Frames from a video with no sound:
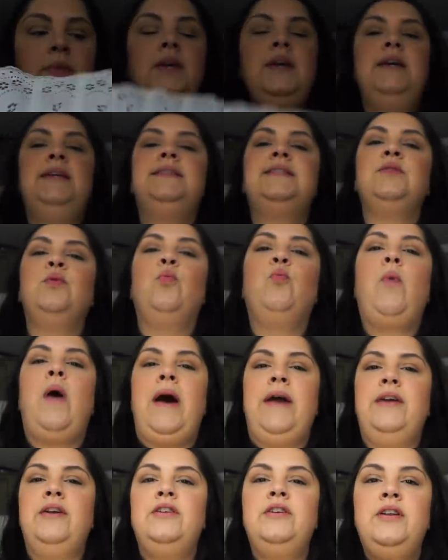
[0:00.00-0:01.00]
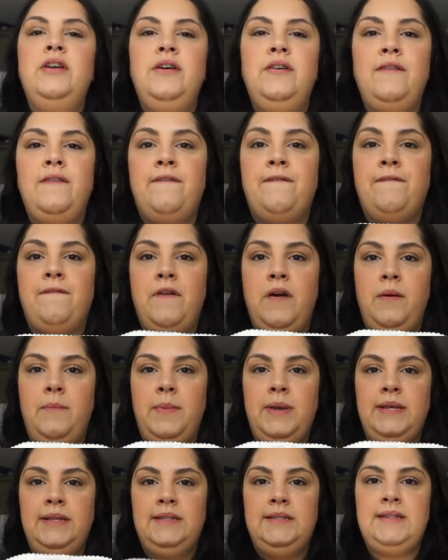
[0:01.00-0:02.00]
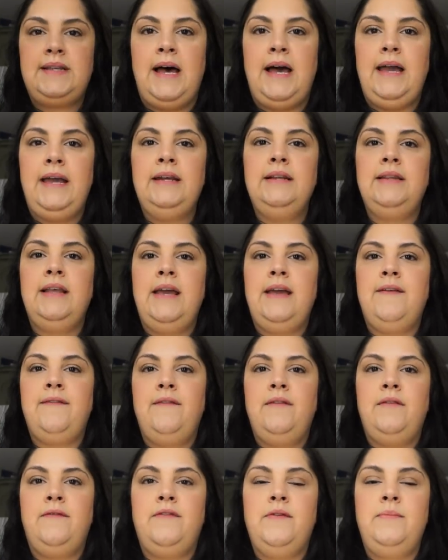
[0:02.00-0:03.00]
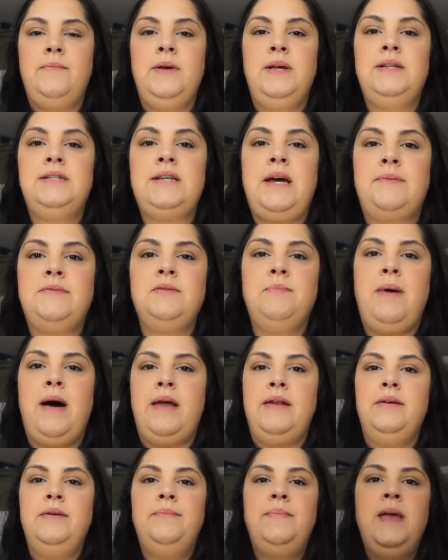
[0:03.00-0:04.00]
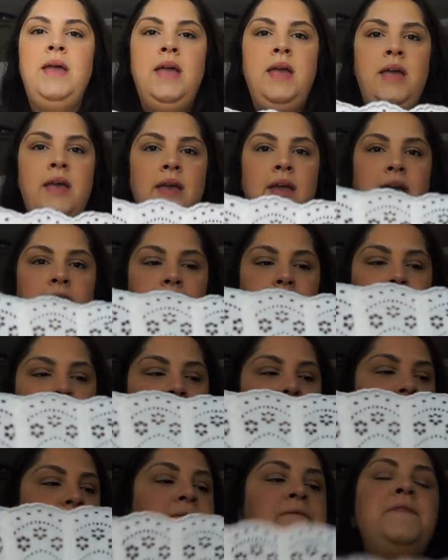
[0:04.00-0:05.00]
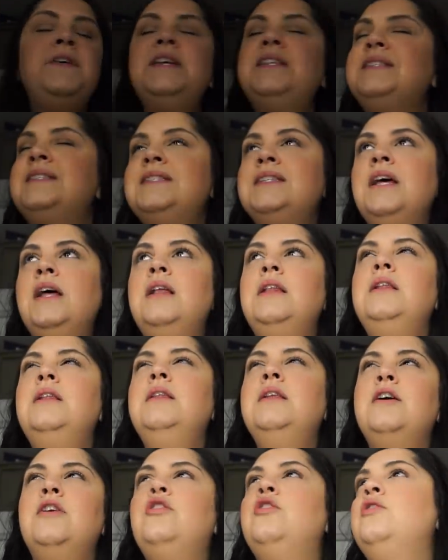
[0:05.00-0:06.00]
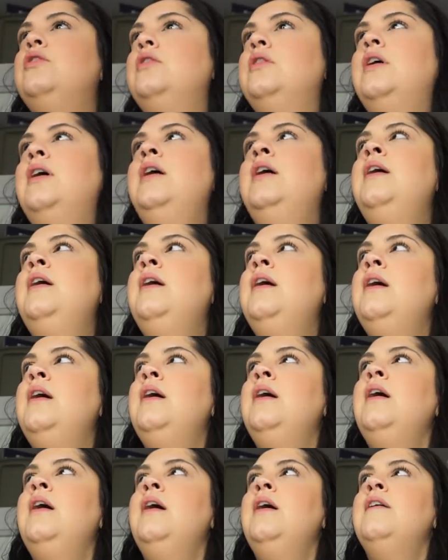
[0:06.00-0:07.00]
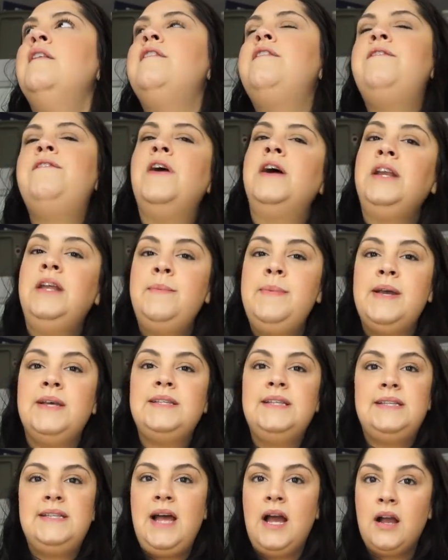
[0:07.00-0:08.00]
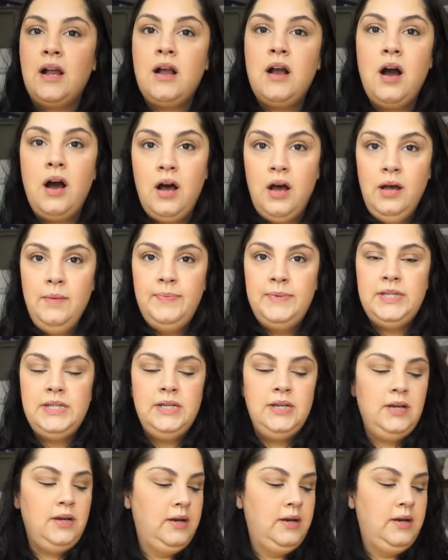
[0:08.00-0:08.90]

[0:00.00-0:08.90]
it's wired from inside, like from top to bottom. It fits a little funny because it's not cupped,